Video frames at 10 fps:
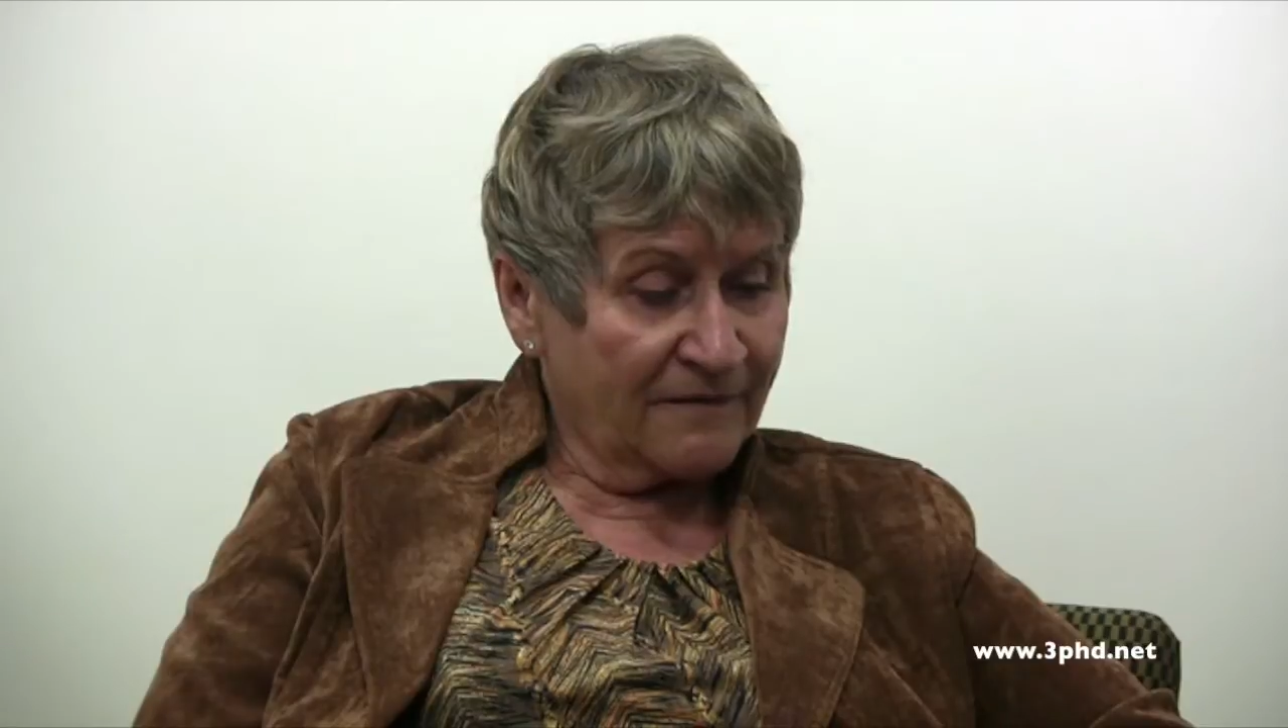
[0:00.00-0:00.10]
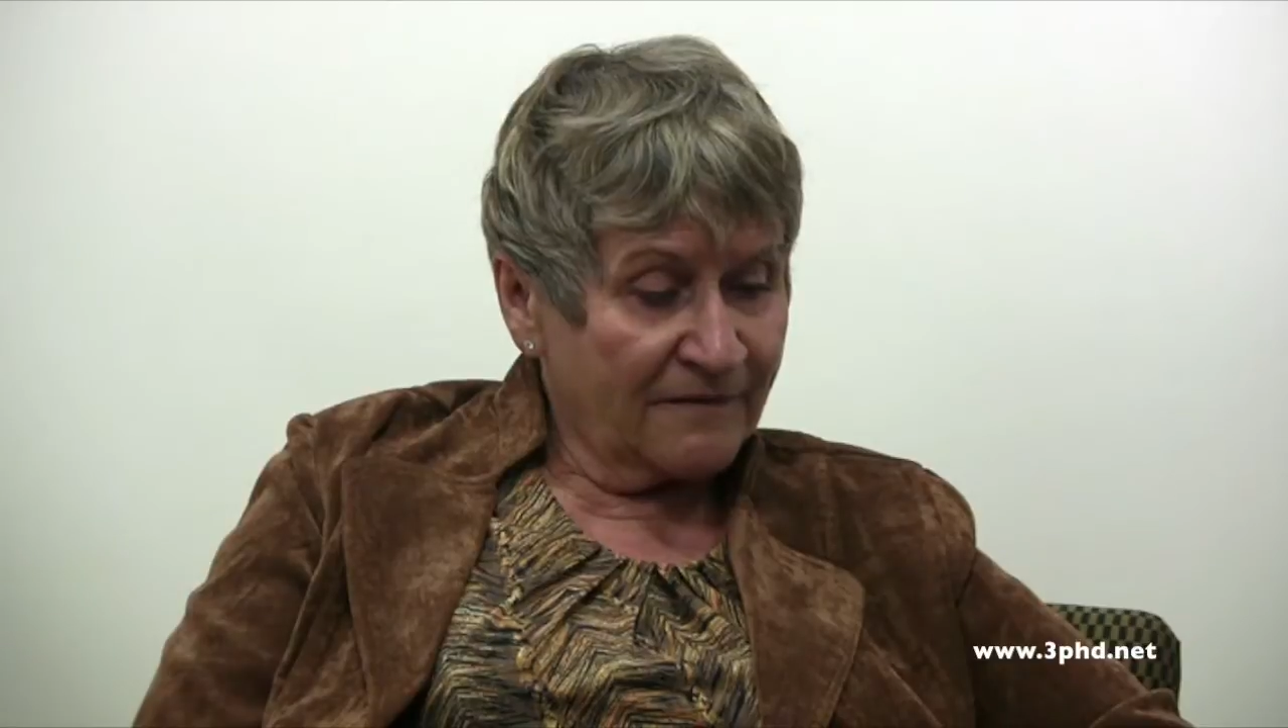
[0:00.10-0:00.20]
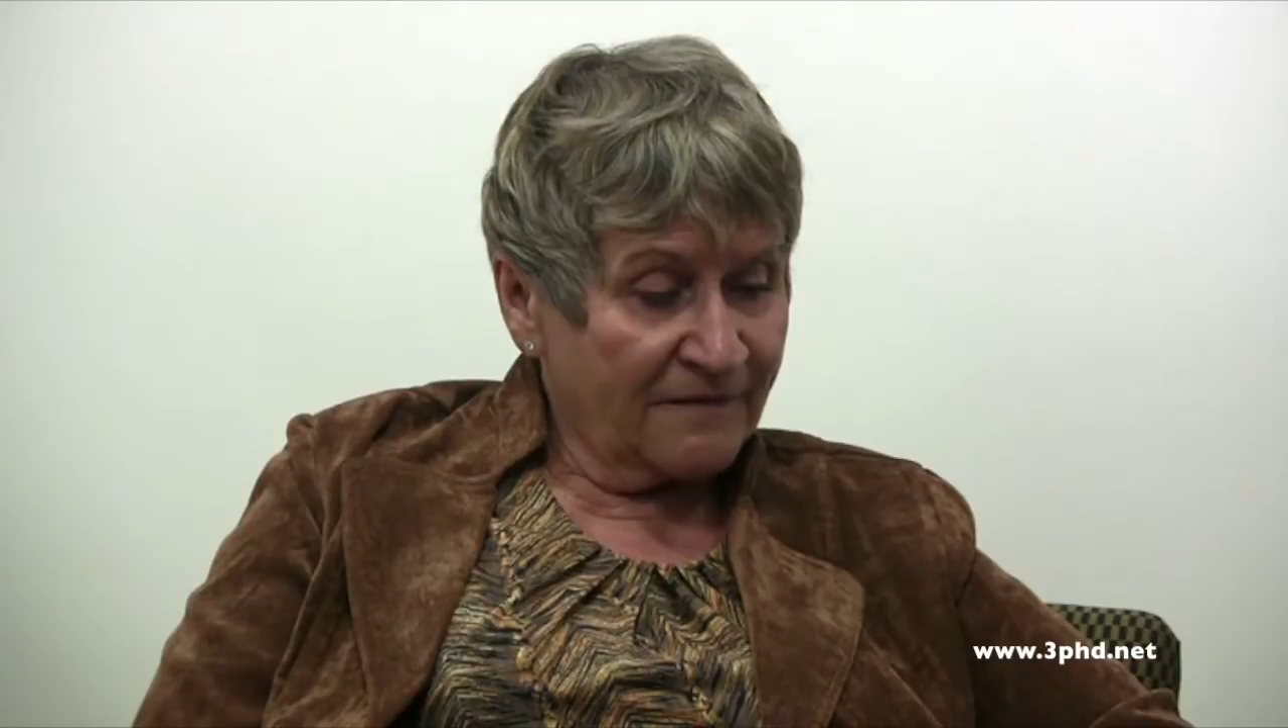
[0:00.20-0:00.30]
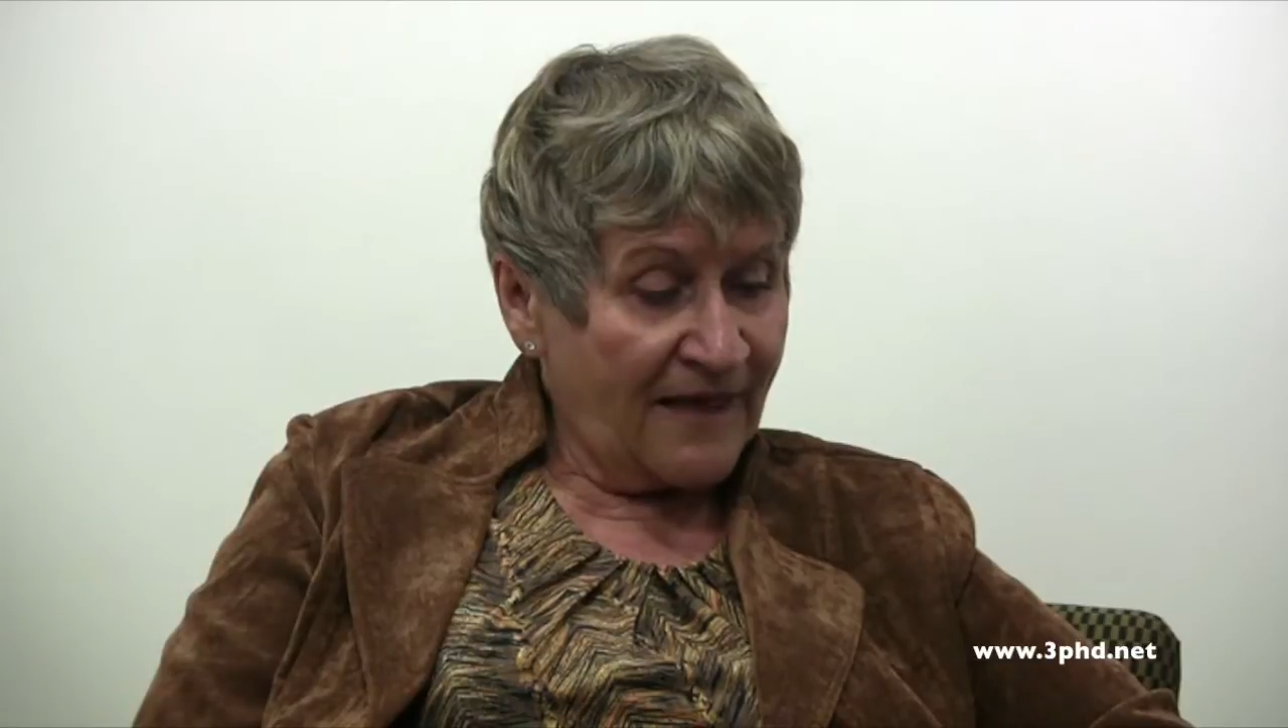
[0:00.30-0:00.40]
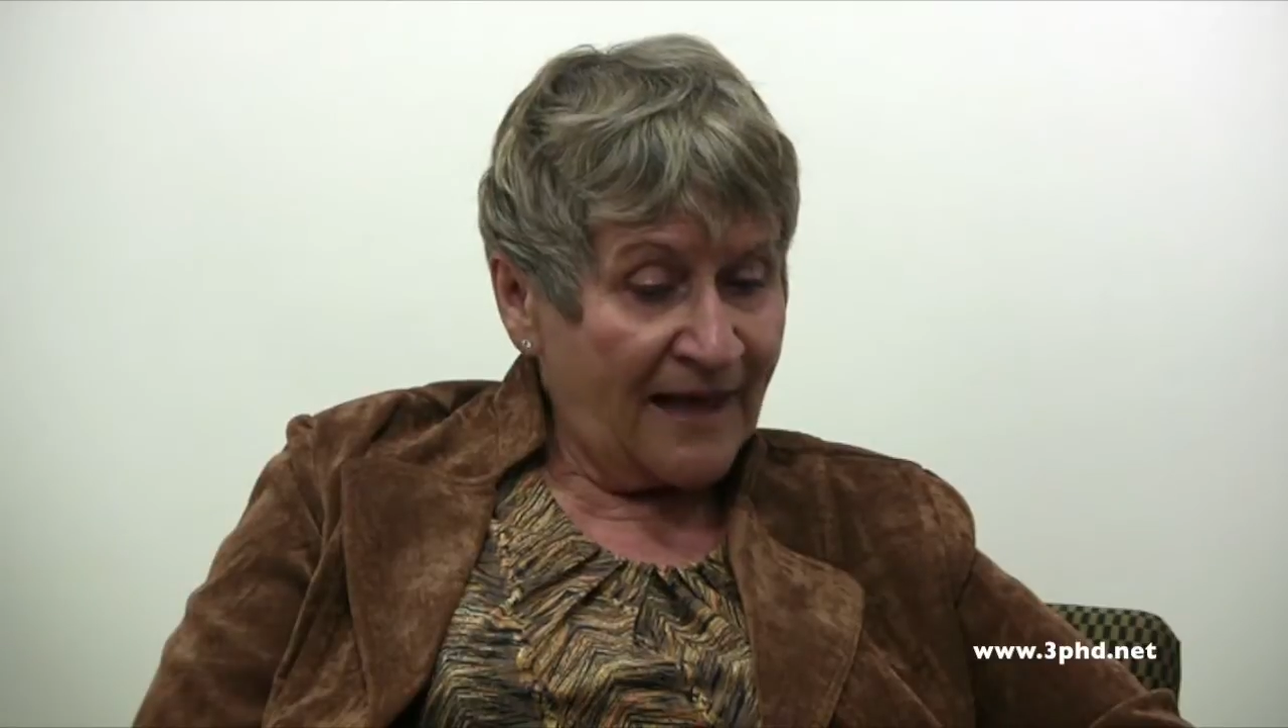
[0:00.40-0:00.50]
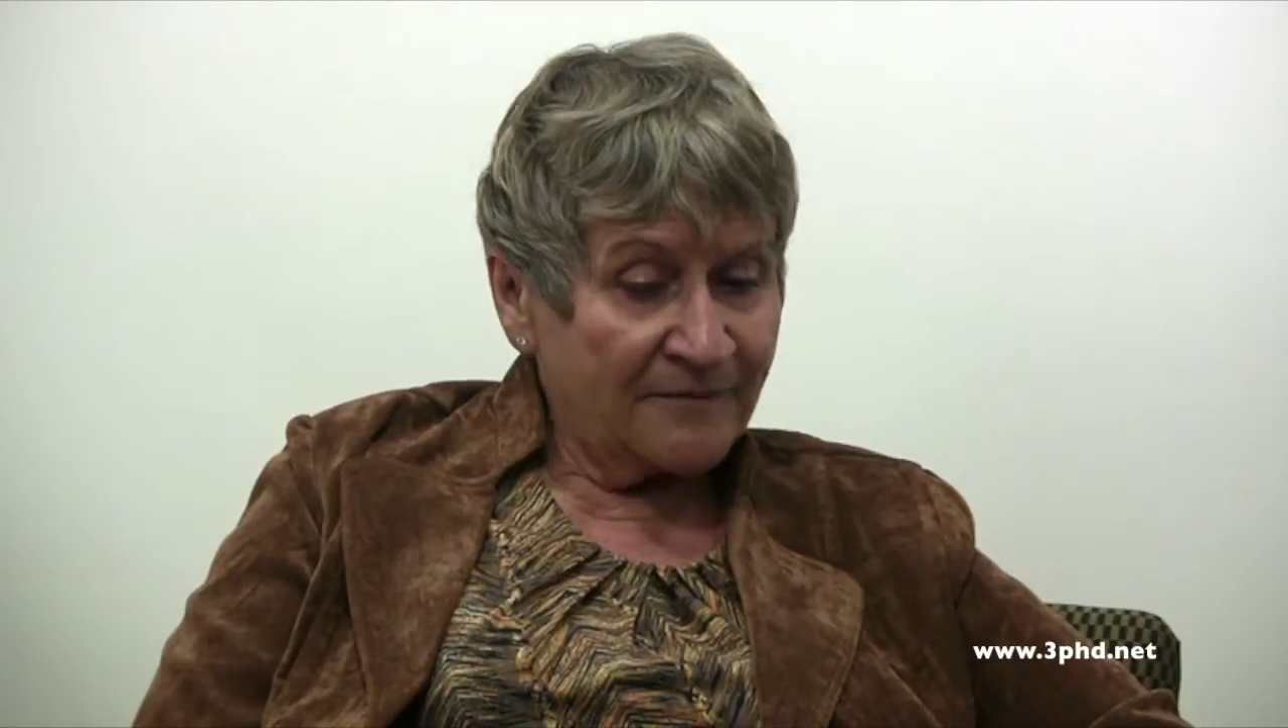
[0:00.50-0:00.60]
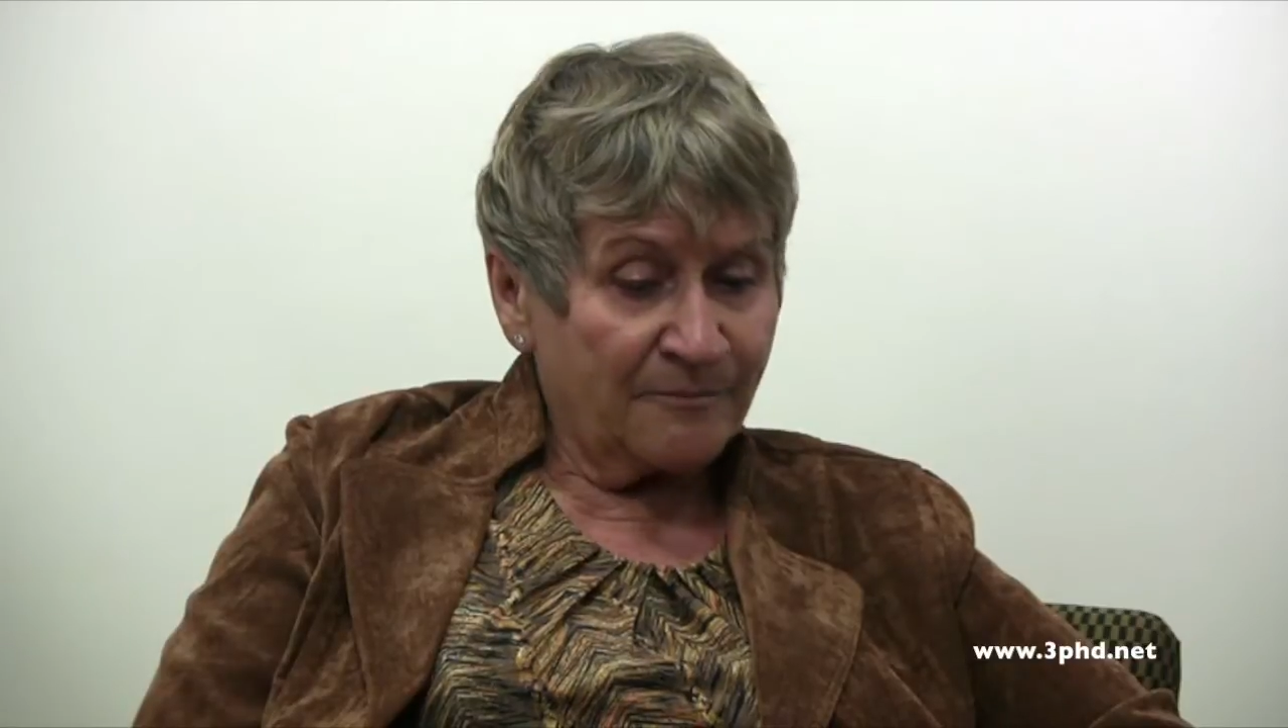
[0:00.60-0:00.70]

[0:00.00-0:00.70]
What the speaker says: that